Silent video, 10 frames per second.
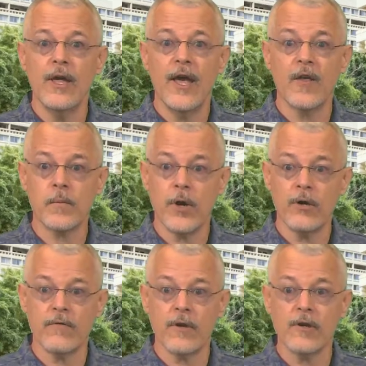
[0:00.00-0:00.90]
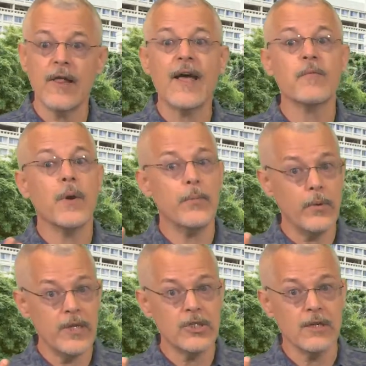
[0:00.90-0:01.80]
as part of their class
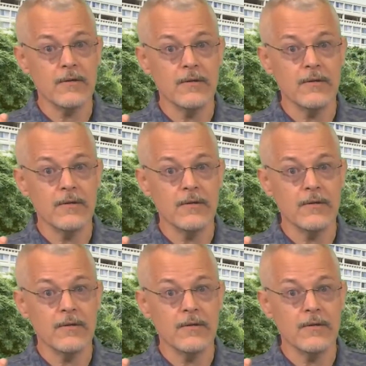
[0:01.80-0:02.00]
preparation.